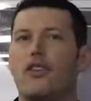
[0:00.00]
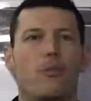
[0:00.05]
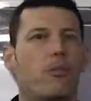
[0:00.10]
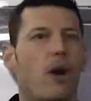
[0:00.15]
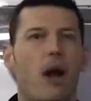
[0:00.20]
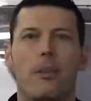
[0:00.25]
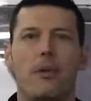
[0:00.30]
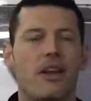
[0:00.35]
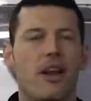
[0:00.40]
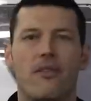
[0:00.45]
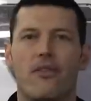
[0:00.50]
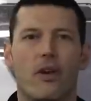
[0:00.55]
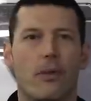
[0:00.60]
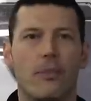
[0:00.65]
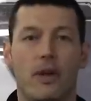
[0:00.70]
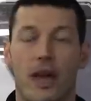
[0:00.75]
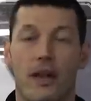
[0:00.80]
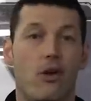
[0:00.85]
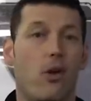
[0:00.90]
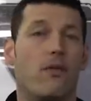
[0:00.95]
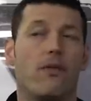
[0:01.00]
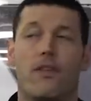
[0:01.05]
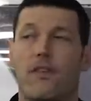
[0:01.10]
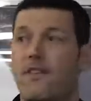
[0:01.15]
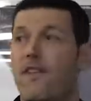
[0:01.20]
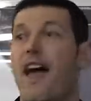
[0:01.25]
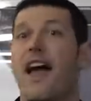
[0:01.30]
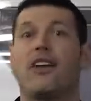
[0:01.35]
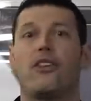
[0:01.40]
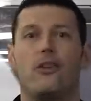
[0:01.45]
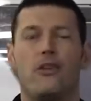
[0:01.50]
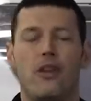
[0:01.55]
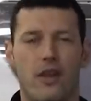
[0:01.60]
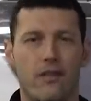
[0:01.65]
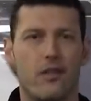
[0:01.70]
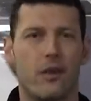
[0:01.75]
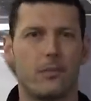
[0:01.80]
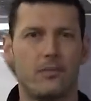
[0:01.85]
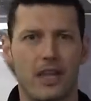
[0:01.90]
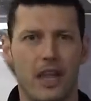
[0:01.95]
Then you probably never, I know for a fact, you
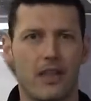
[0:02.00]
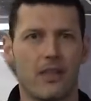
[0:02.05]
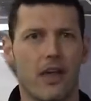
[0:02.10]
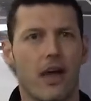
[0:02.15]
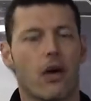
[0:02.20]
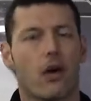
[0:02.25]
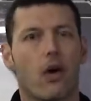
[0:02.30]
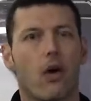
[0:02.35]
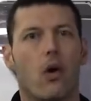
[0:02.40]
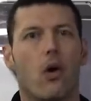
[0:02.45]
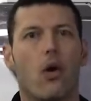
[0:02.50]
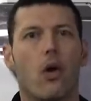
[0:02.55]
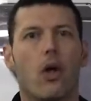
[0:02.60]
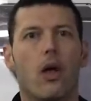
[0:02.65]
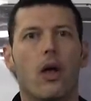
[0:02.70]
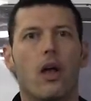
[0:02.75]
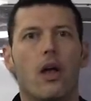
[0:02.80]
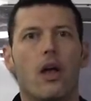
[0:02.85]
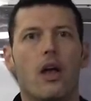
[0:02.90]
never obtained that goal.